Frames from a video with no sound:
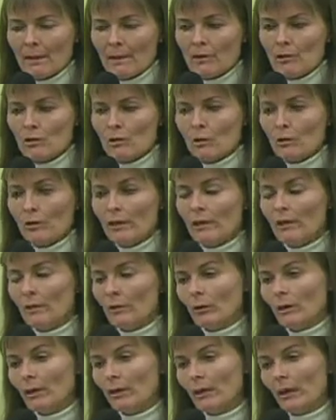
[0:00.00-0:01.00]
So, you
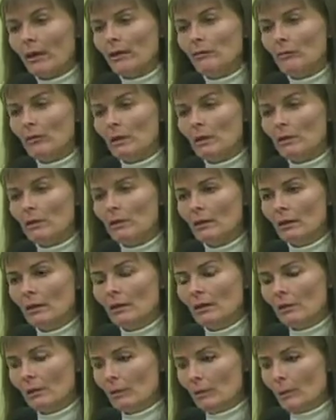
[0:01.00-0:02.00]
know, it can be
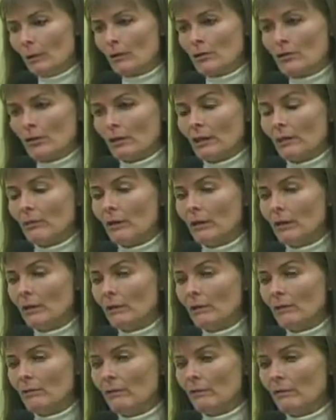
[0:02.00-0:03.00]
the person. I mean,
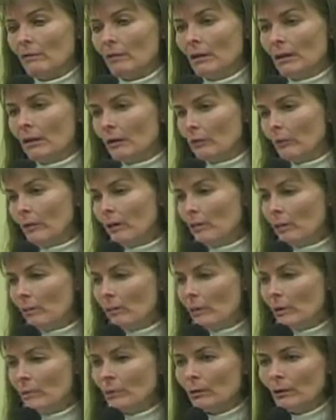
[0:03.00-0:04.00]
it can be the
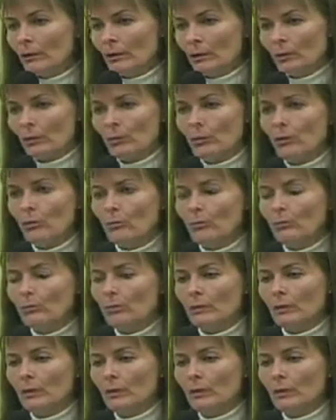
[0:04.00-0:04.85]
people in the room,